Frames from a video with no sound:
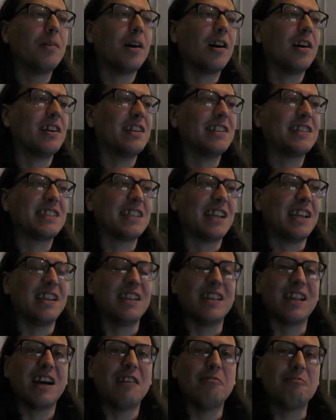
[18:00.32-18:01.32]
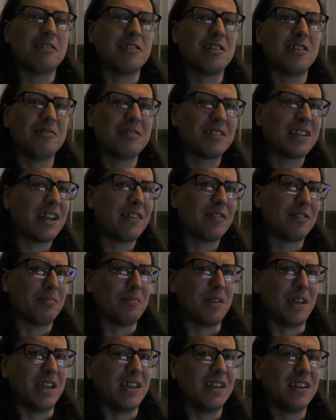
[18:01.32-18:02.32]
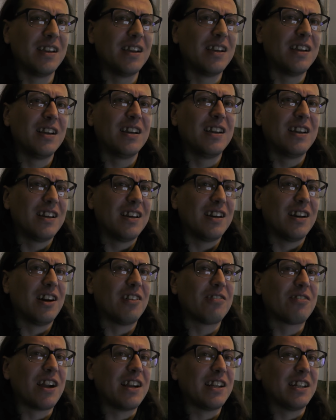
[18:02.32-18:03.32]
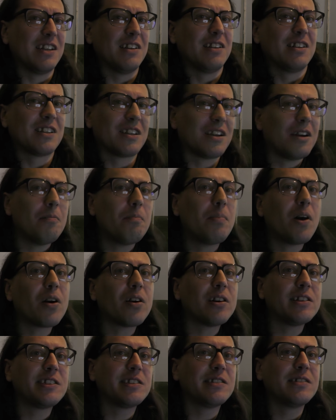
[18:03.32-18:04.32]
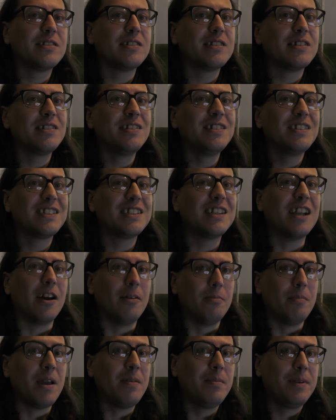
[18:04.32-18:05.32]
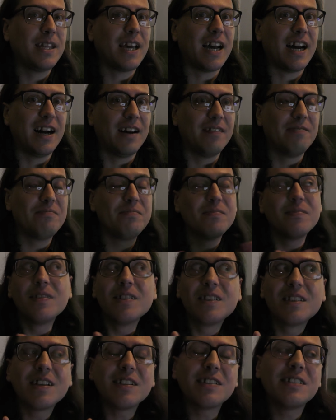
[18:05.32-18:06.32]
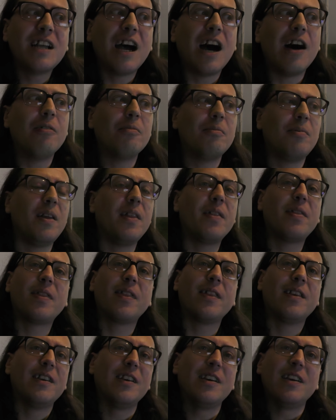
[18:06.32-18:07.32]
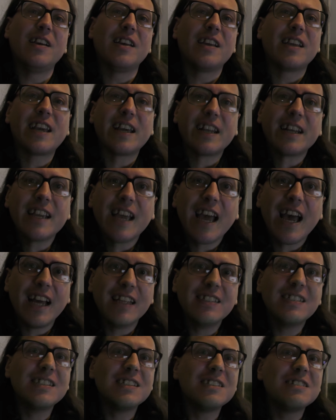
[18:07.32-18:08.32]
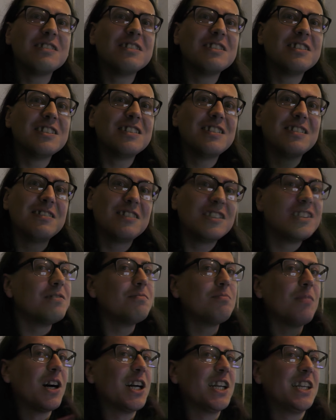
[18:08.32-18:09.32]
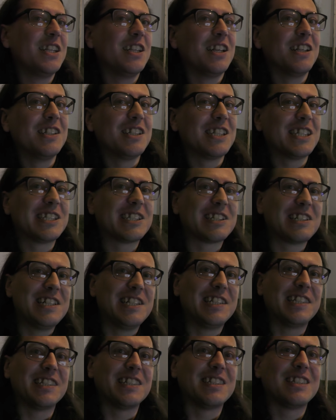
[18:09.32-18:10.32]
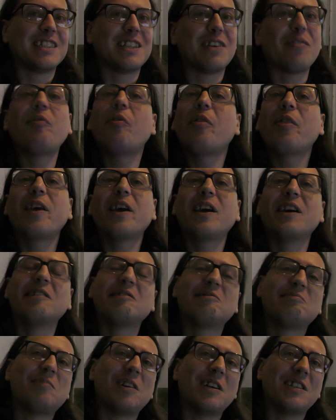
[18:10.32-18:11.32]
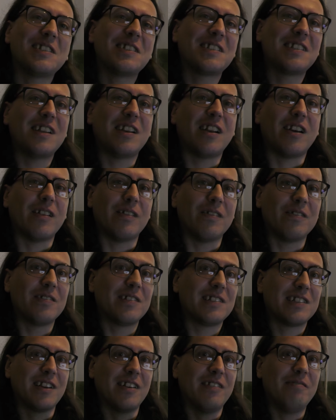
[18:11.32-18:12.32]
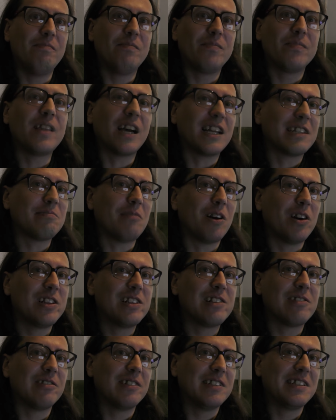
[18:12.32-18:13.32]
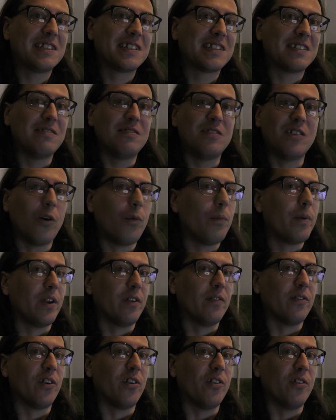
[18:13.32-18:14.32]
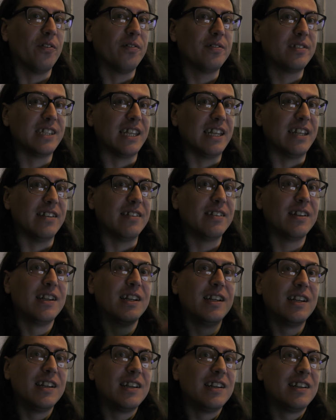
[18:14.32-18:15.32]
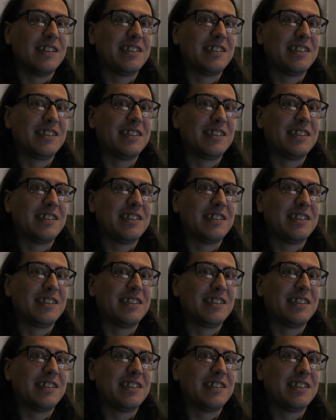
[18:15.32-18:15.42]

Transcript: people by saying that, but I would never be a Reddit person, and, you know, maybe that doesn't help with getting ahead in my industries and different things, but, you know, it's like, that's my choice to not be involved in